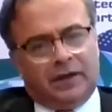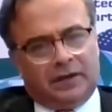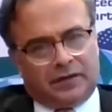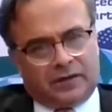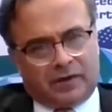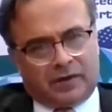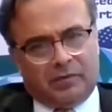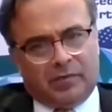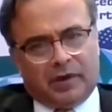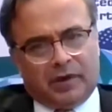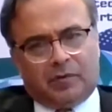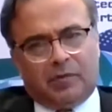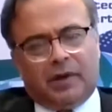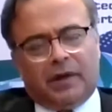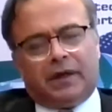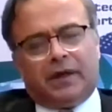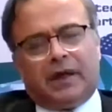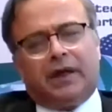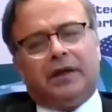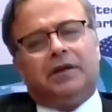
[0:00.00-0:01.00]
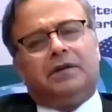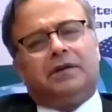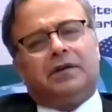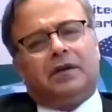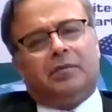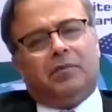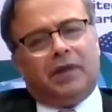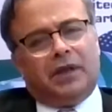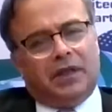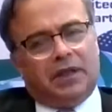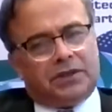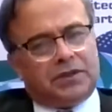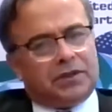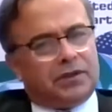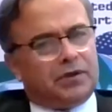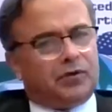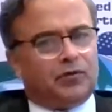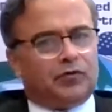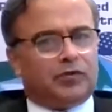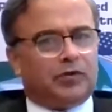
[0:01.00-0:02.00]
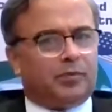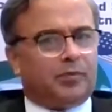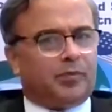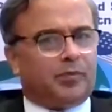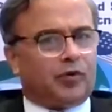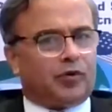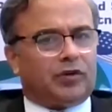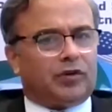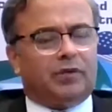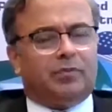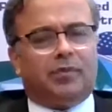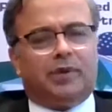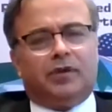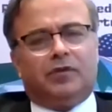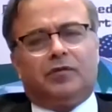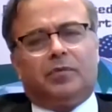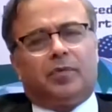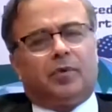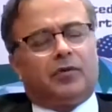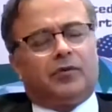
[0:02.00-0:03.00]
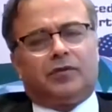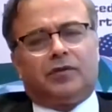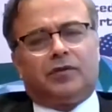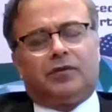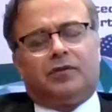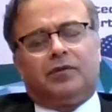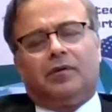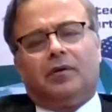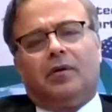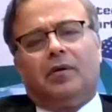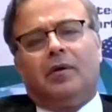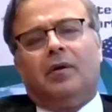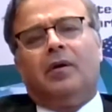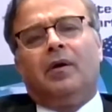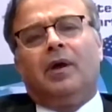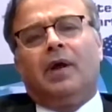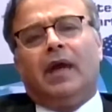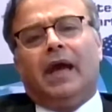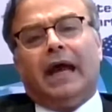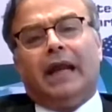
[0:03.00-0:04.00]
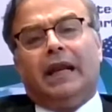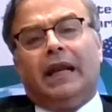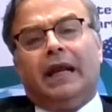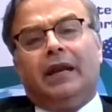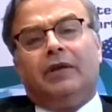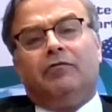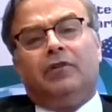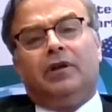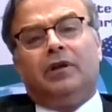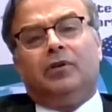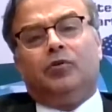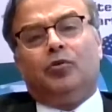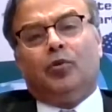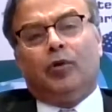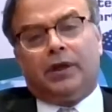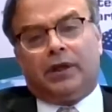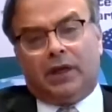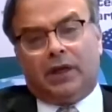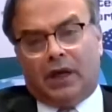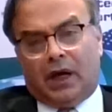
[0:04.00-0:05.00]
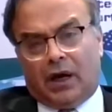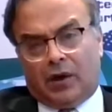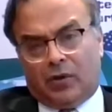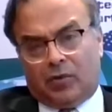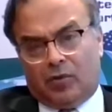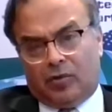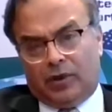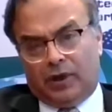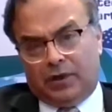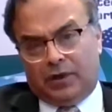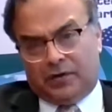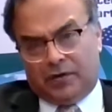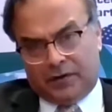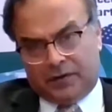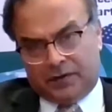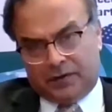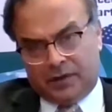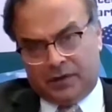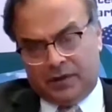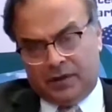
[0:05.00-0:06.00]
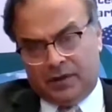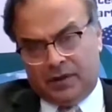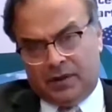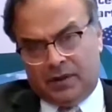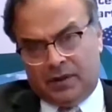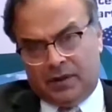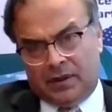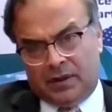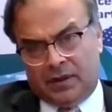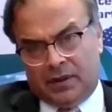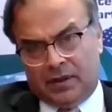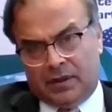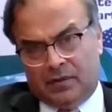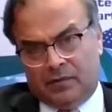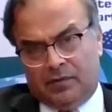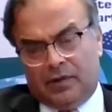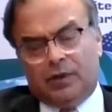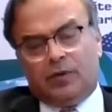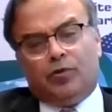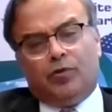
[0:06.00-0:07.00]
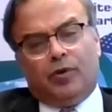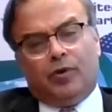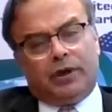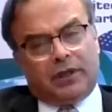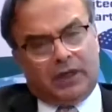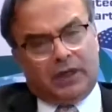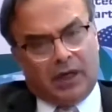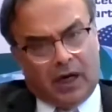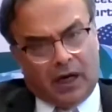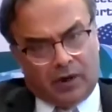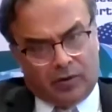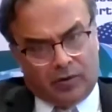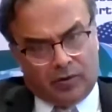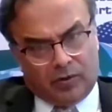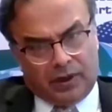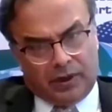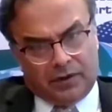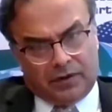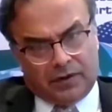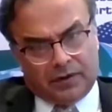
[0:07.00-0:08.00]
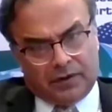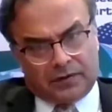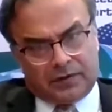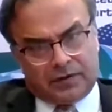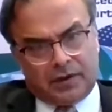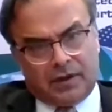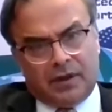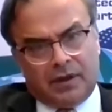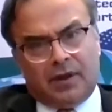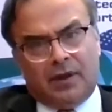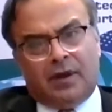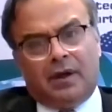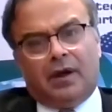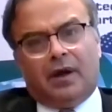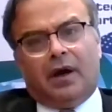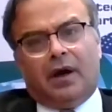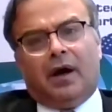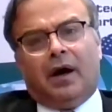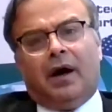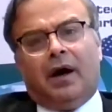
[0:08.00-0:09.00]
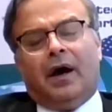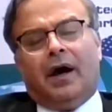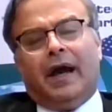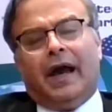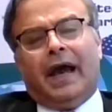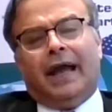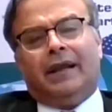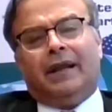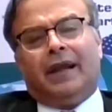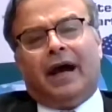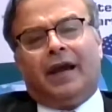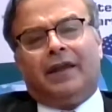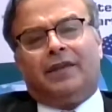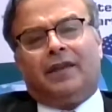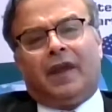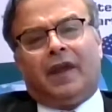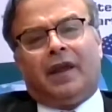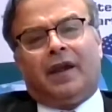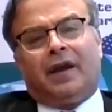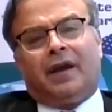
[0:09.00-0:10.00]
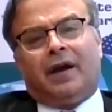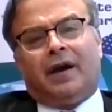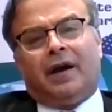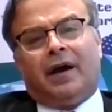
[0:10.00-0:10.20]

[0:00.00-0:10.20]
its commitment and determination to support the peace process, and we do it in our own interest. We do it in our own interest, and I think